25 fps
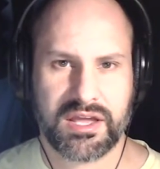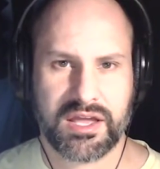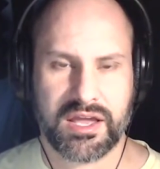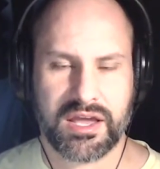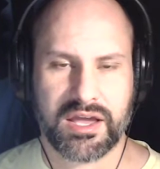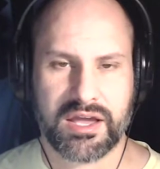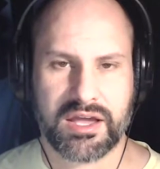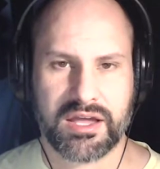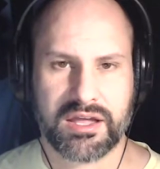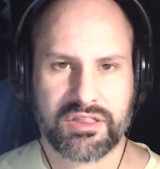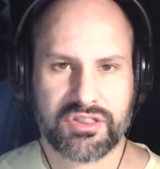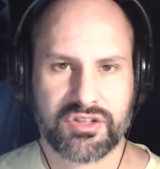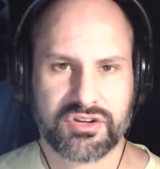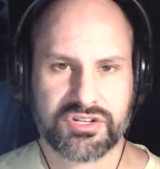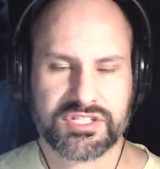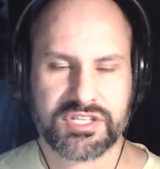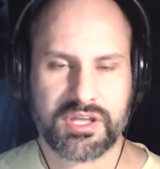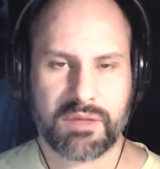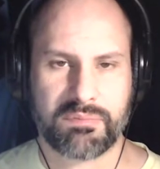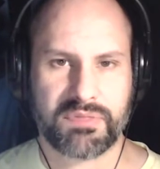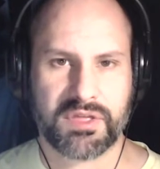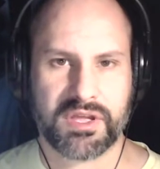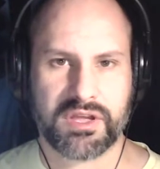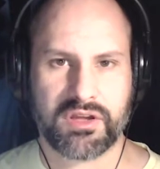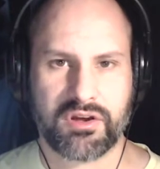There's
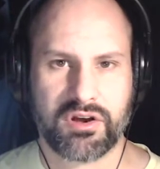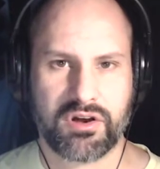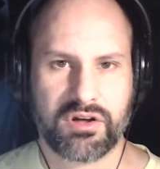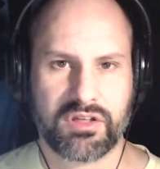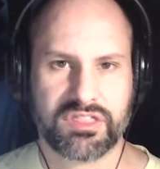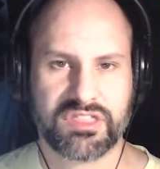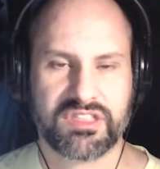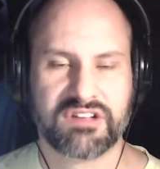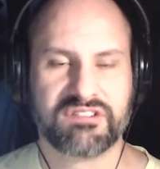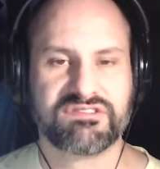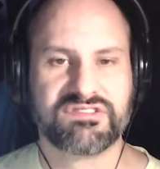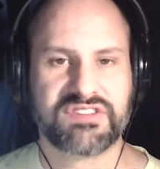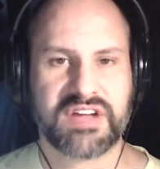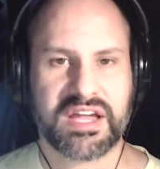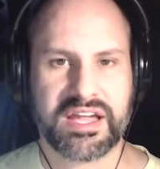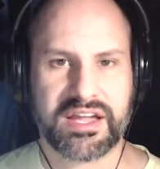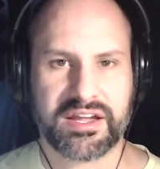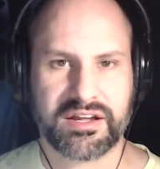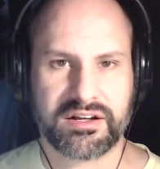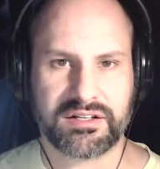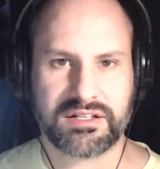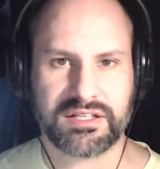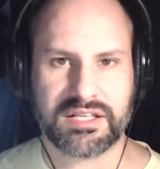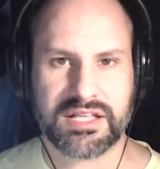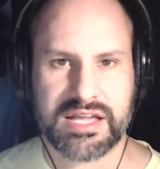something called the
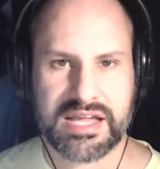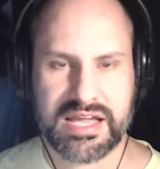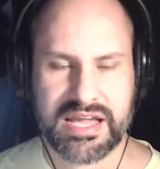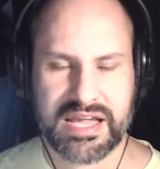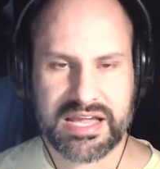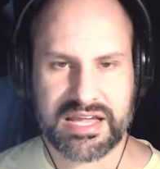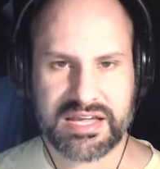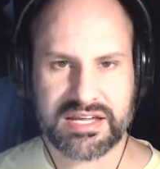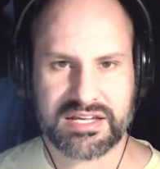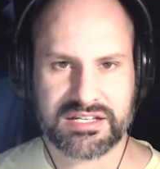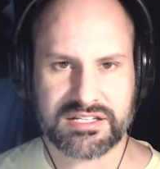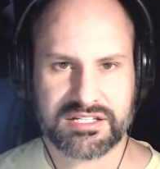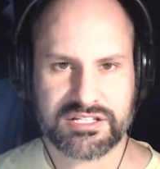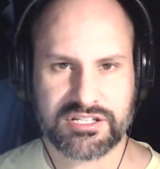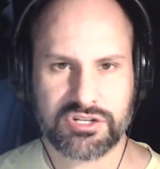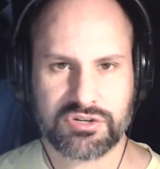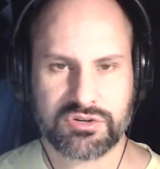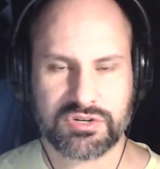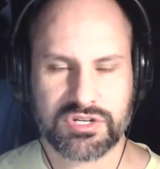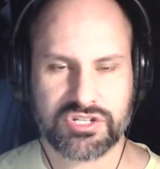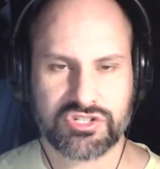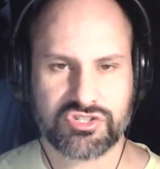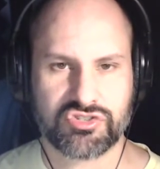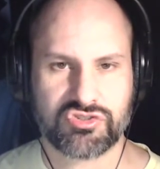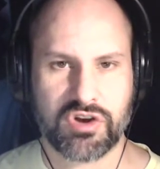veil, and you
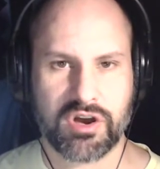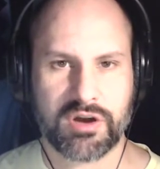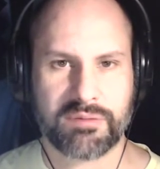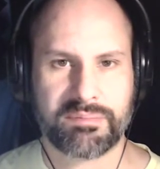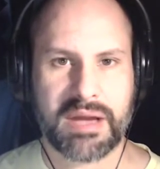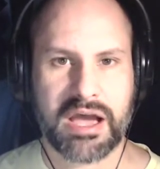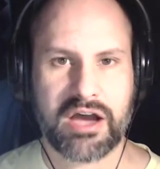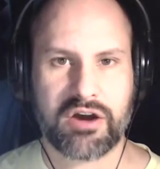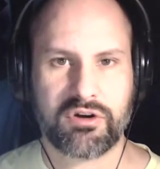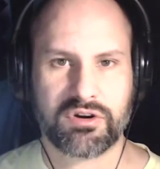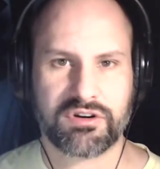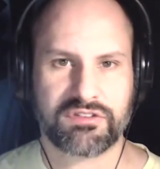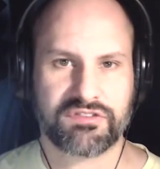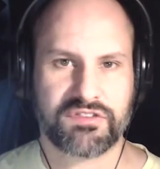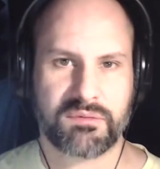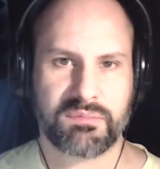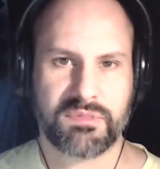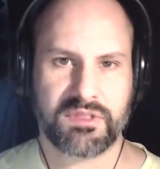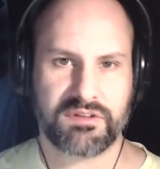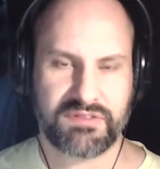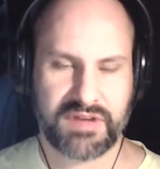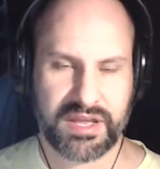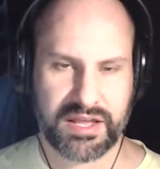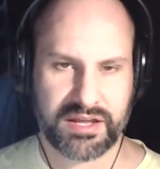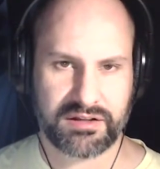can draw power from
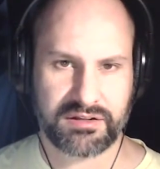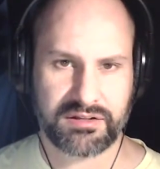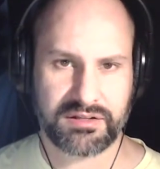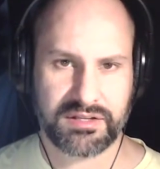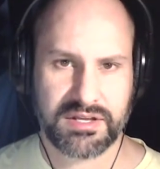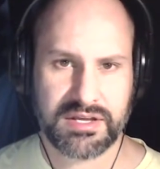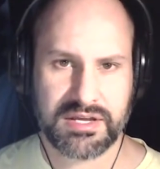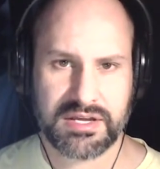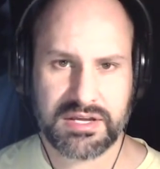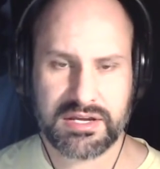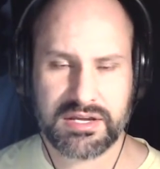the veil,